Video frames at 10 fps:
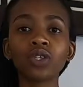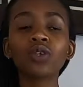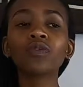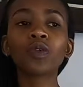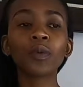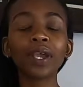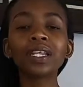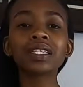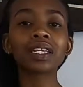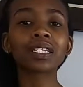you've
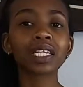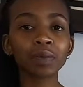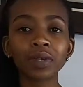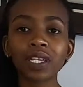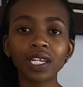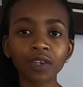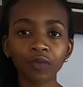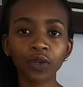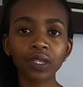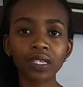already set a limitation
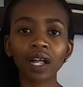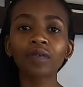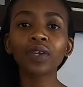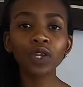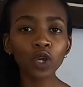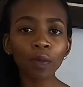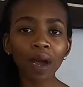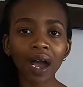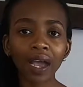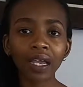for yourself in your
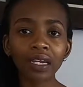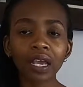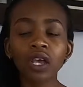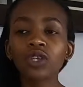mind.